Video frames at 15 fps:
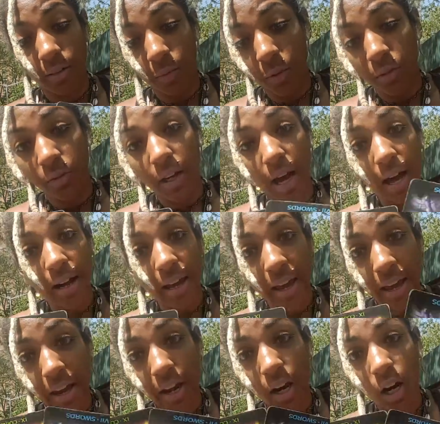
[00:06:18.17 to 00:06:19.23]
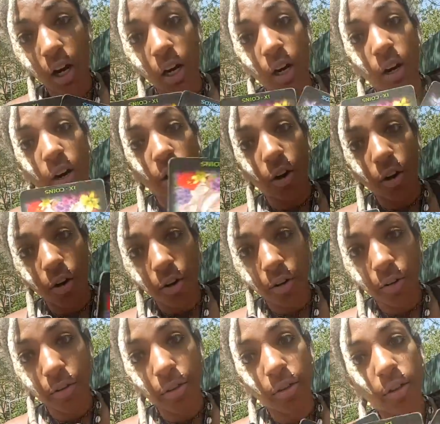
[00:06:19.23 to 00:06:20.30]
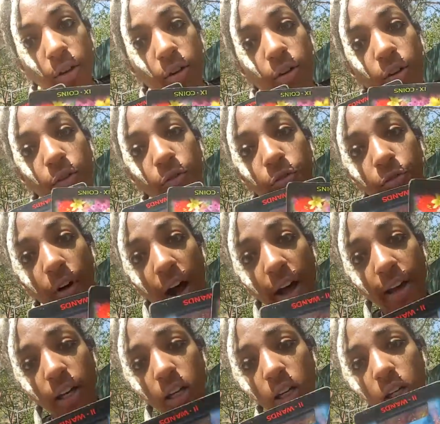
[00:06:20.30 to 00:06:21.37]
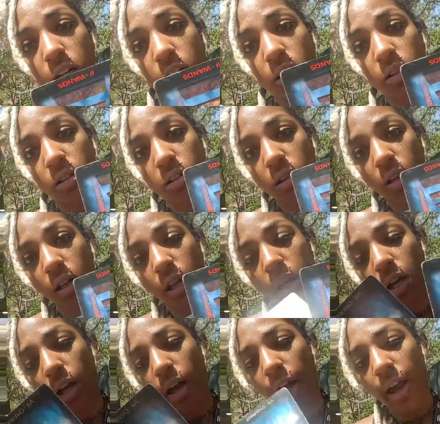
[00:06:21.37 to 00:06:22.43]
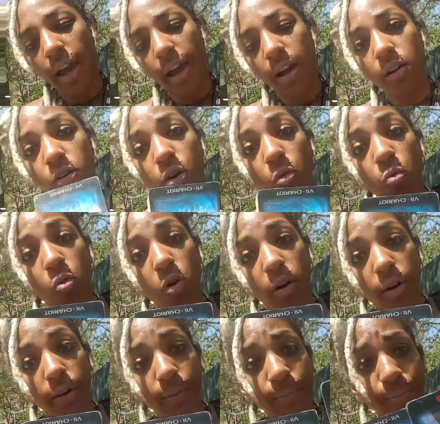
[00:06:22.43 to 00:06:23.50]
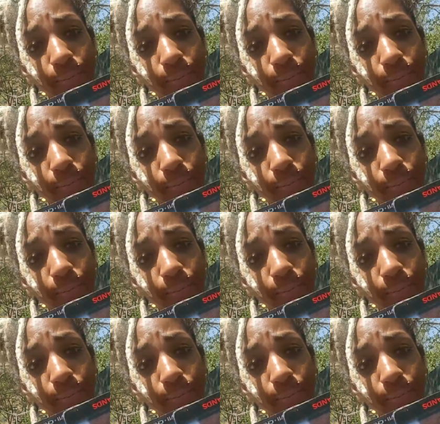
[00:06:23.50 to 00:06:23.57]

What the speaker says: We've got air, earth, fire, and water.